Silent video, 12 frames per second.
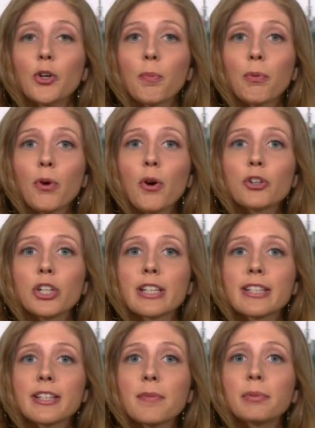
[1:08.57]
you'll approach
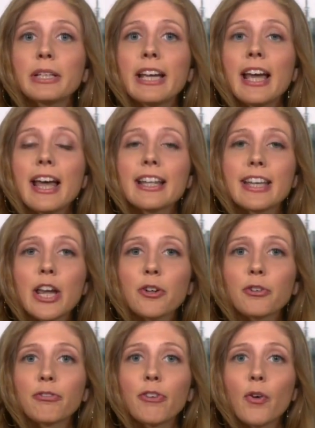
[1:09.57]
and simply take
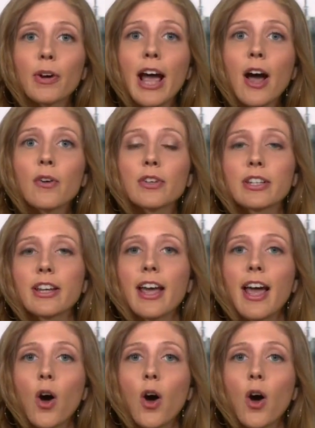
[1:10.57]
your phone out,